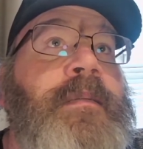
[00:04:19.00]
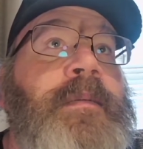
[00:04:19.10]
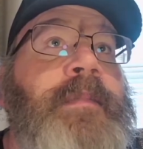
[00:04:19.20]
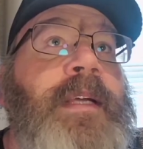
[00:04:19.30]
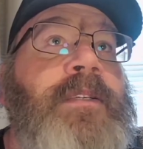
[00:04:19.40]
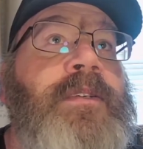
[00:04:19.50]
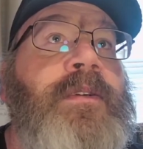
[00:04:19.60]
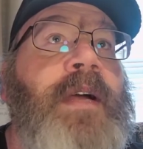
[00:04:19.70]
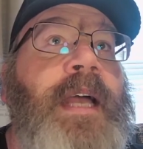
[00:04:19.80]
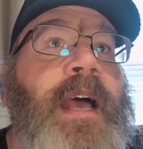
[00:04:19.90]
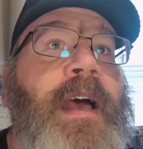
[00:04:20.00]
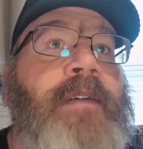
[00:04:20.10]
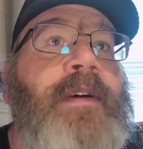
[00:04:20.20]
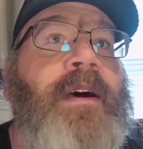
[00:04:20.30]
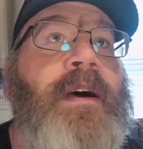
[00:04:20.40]
Let me make sure I
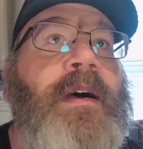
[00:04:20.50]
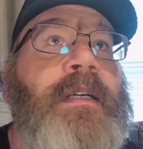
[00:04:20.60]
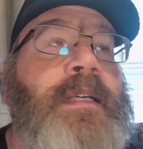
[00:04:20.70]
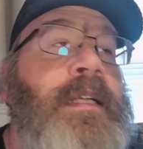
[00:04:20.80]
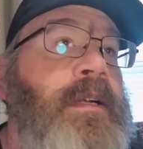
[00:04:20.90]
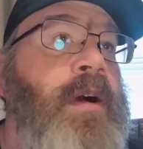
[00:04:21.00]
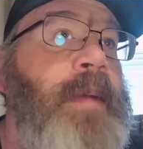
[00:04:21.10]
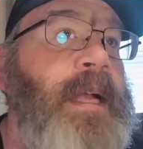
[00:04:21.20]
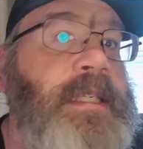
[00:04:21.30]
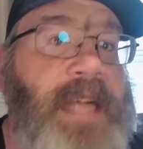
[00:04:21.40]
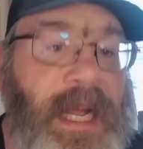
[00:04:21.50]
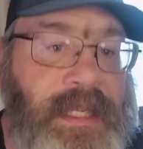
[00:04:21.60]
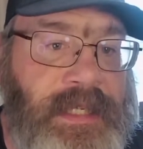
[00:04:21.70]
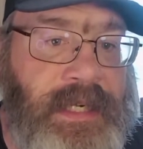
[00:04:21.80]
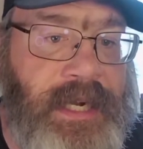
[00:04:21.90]
have getting all my
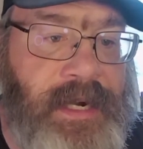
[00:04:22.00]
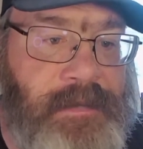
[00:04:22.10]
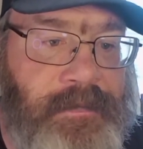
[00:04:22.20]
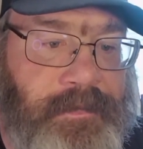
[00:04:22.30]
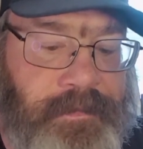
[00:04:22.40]
chats in there.